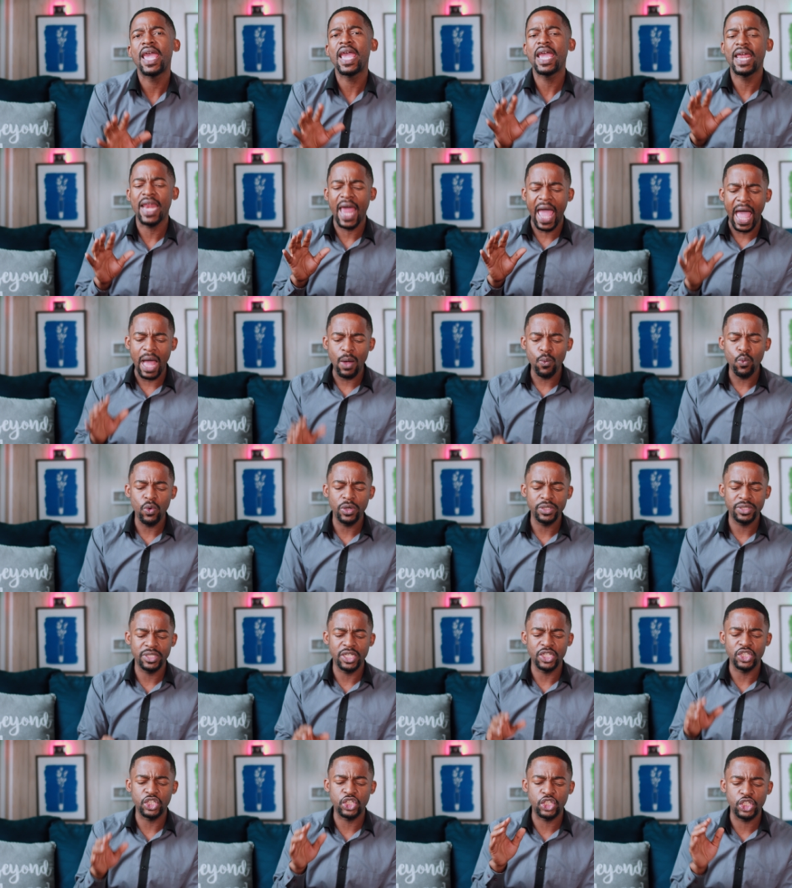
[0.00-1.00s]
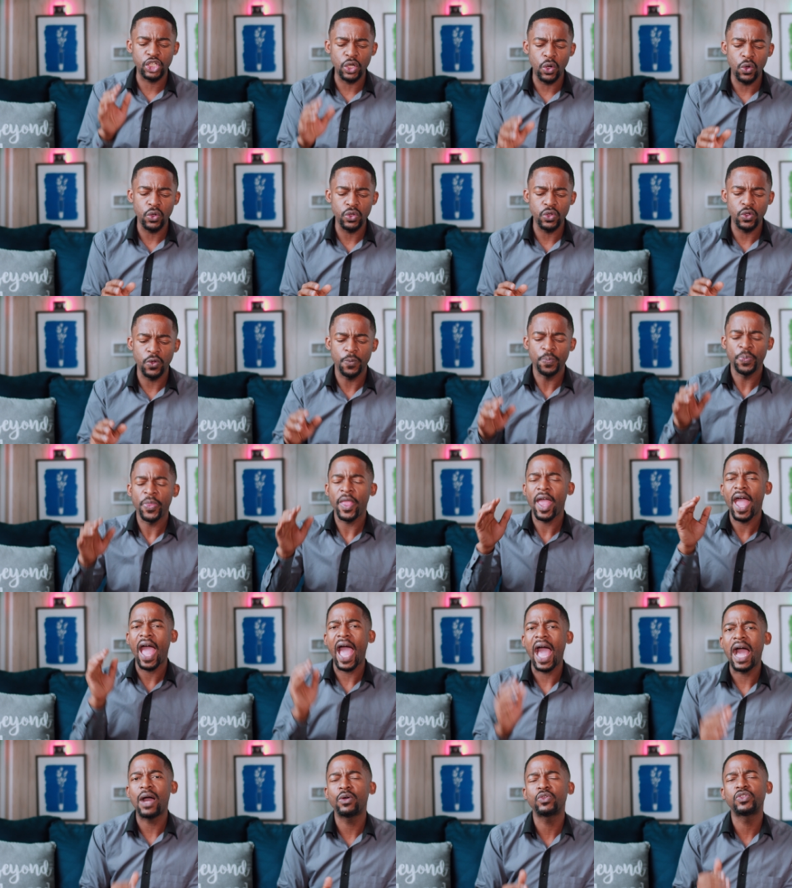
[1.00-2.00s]
And I want to show you
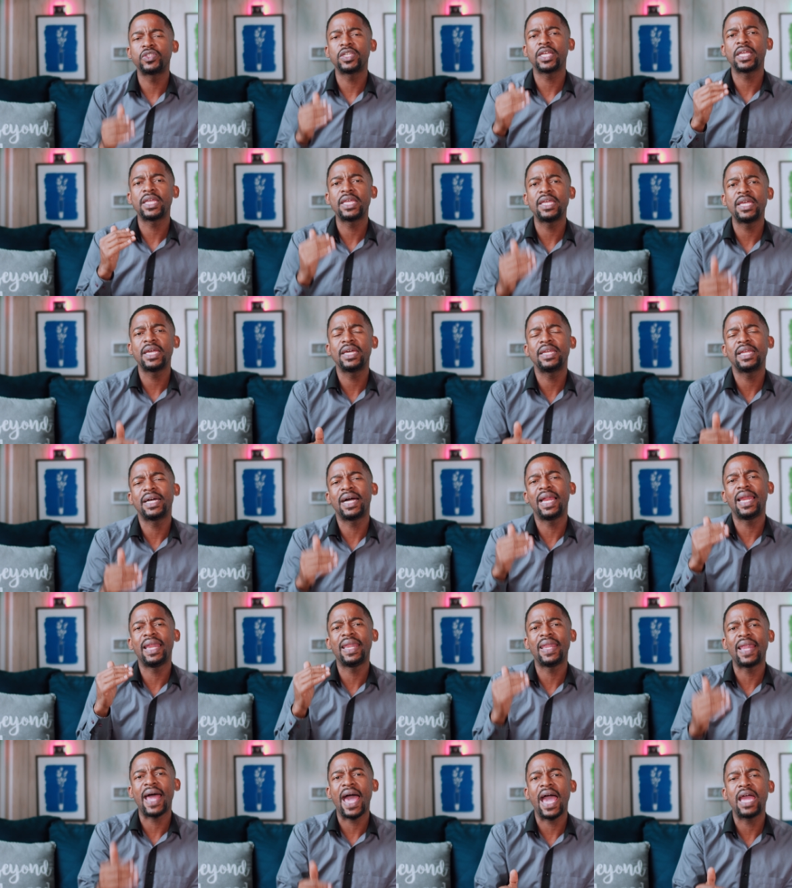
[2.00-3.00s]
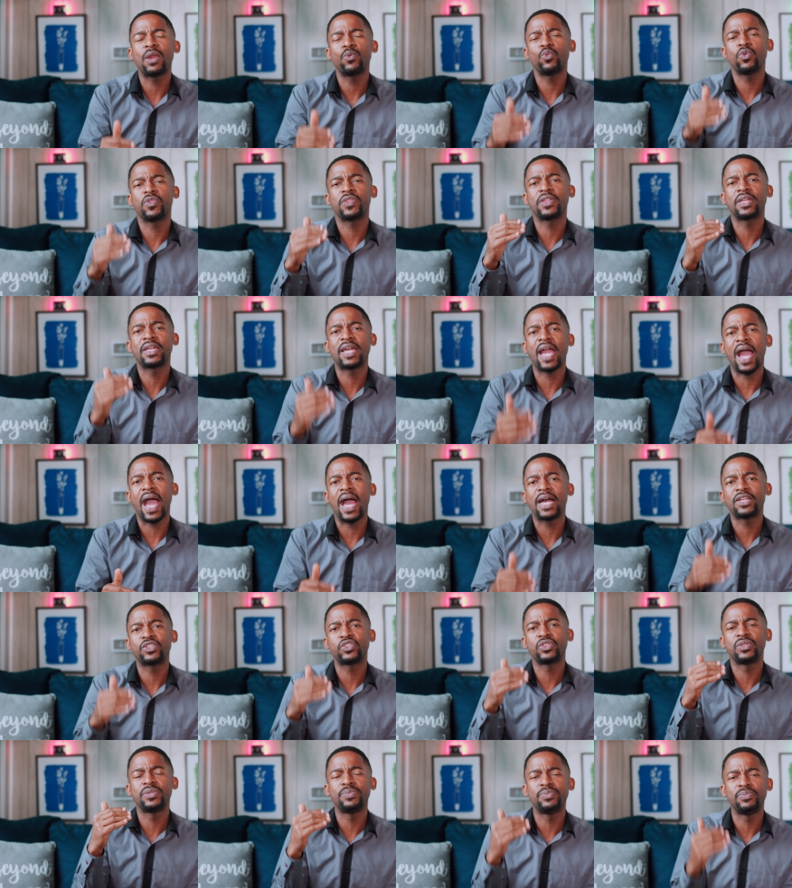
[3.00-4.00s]
how to get aligned with God's
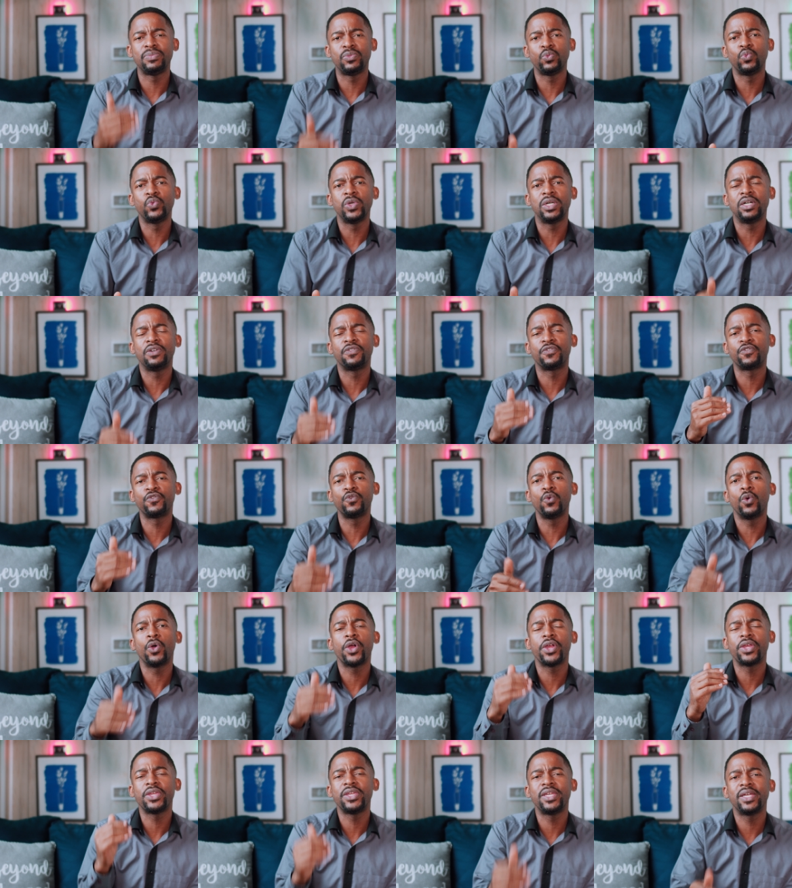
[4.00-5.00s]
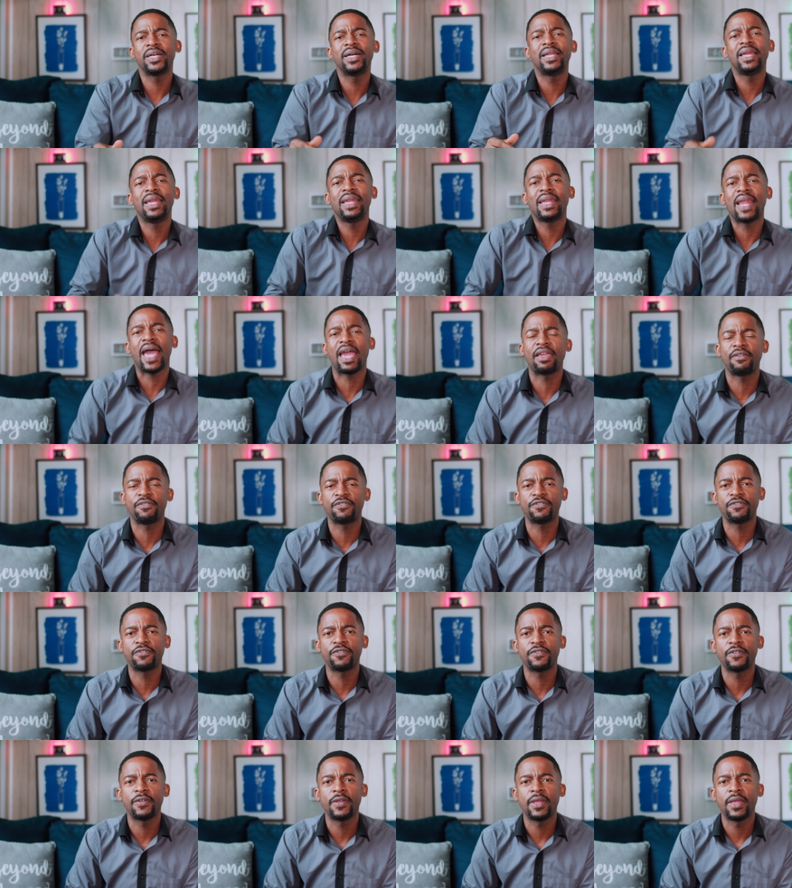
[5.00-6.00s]
will for your
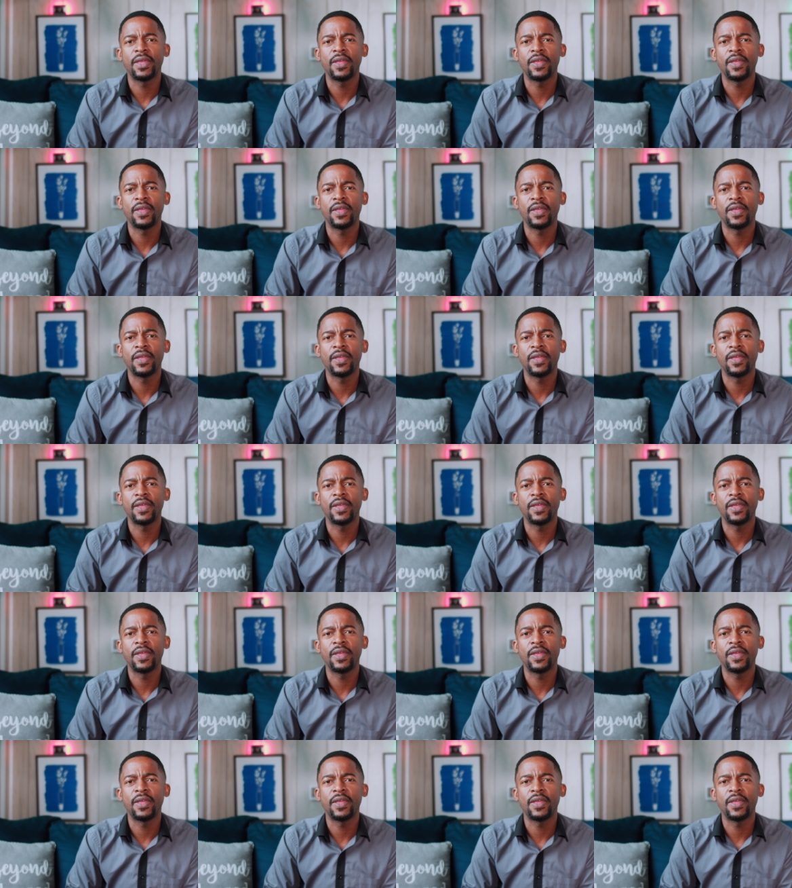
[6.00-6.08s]
life.